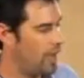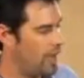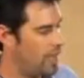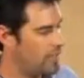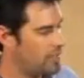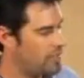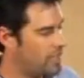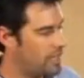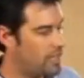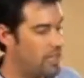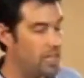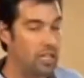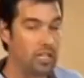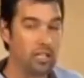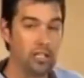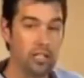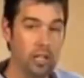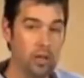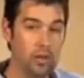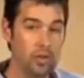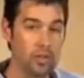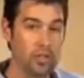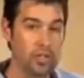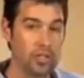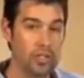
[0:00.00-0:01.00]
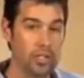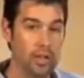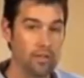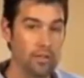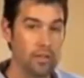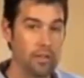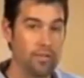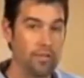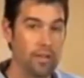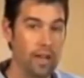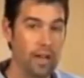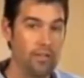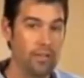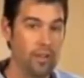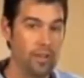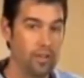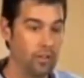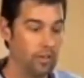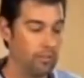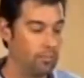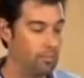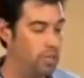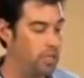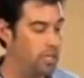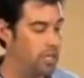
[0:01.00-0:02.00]
as I get close to
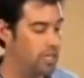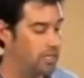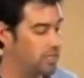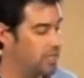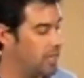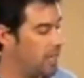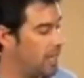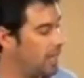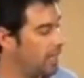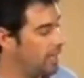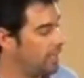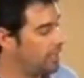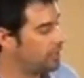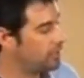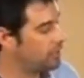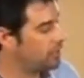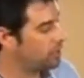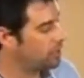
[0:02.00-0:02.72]
7,500 psi,